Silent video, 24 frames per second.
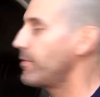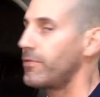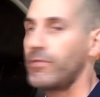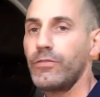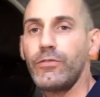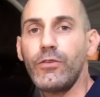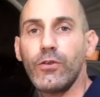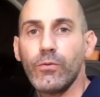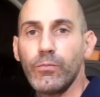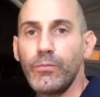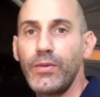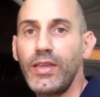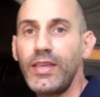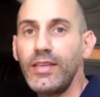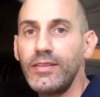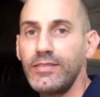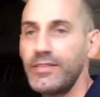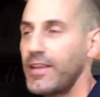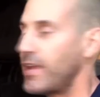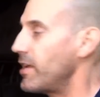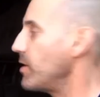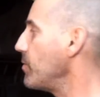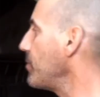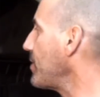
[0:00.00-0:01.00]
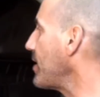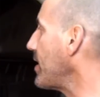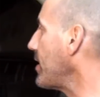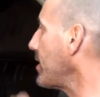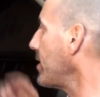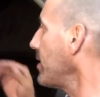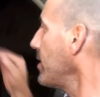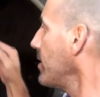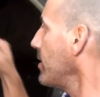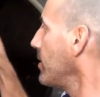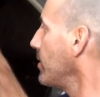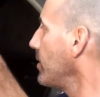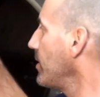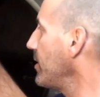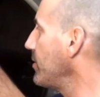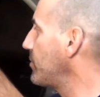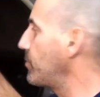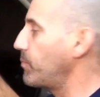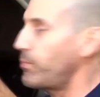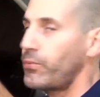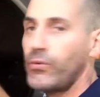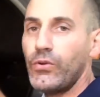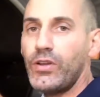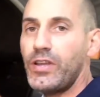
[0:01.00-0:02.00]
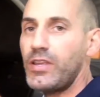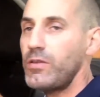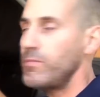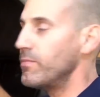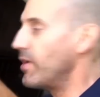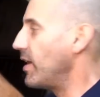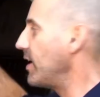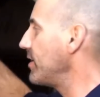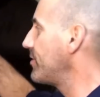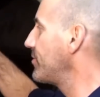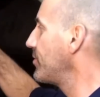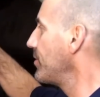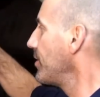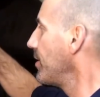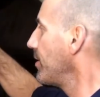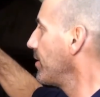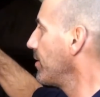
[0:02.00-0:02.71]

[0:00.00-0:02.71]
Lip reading: your biggest enemy is pretty much